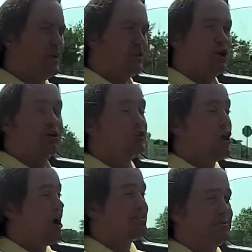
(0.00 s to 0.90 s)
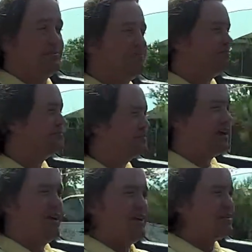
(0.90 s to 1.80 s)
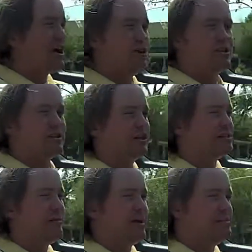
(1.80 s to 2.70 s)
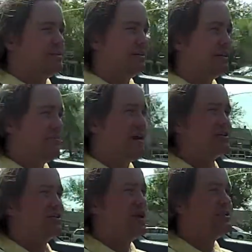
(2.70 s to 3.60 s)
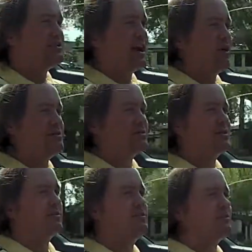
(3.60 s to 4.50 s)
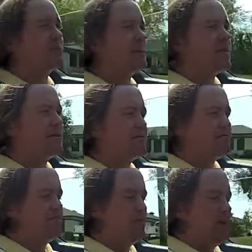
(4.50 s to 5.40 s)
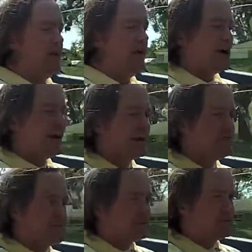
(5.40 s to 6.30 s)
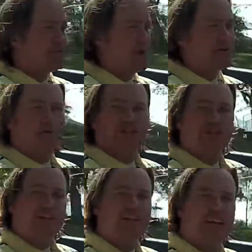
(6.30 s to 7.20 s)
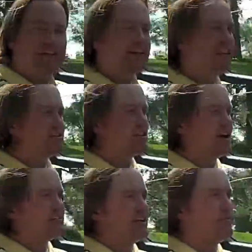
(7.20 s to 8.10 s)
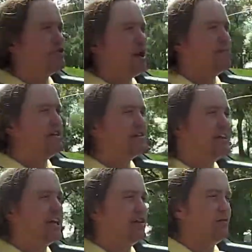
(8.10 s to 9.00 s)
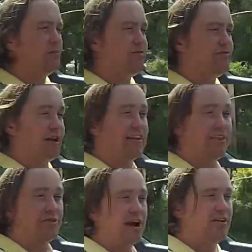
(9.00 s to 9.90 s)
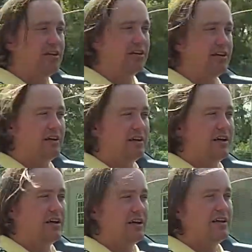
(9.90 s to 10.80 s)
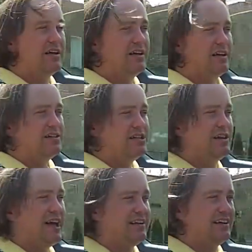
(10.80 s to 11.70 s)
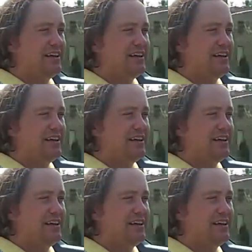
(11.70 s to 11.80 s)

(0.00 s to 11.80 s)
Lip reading: looks awesome. This car just looks amazing and makes great sounds. I gotta come up to a stop here, but just to give you an idea of the exhaust sound, I'm gonna drop it in a second with my foot on the throttle. Did you hear that?